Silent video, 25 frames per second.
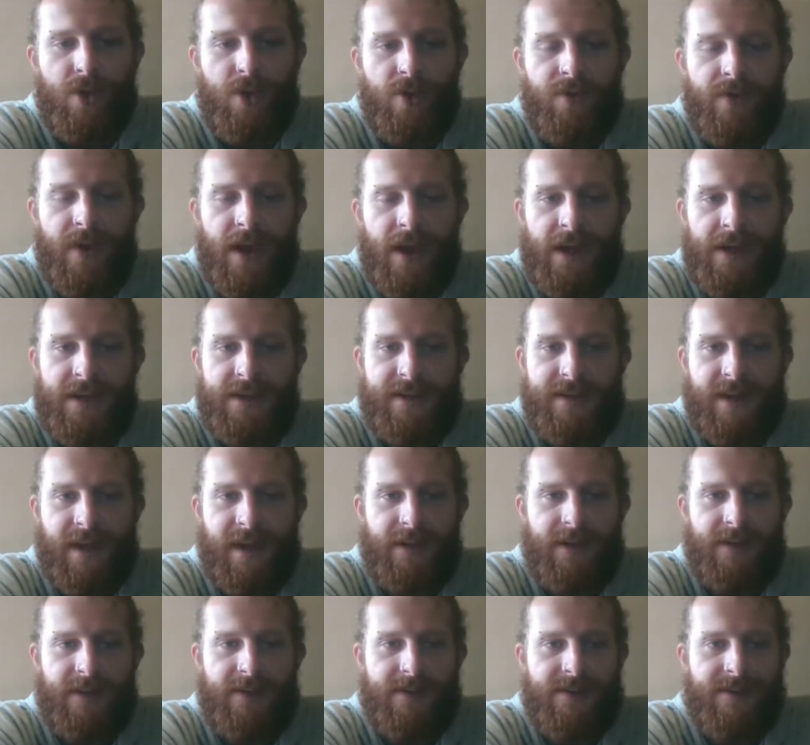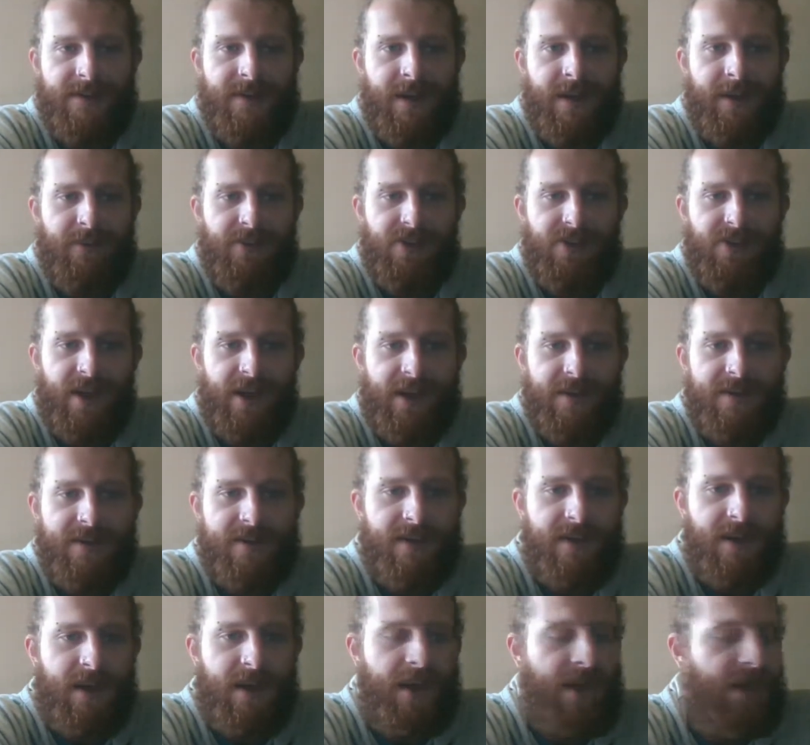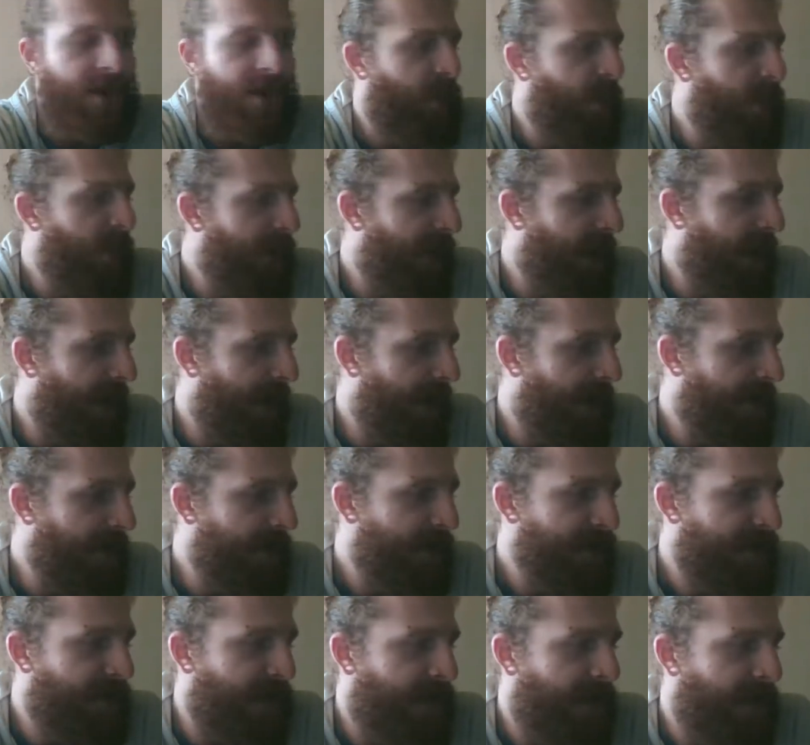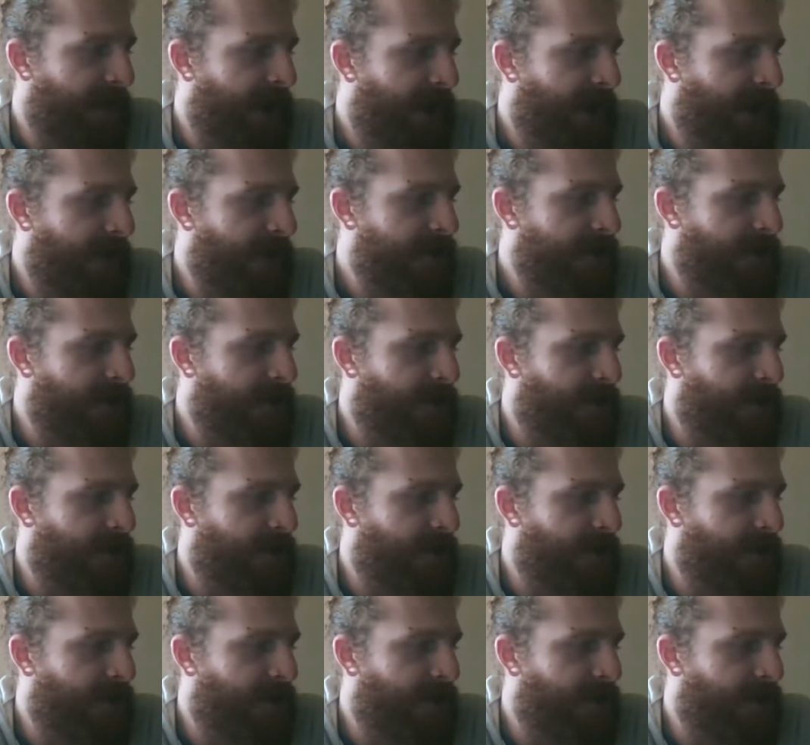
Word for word: move at exactly the same rate, we can select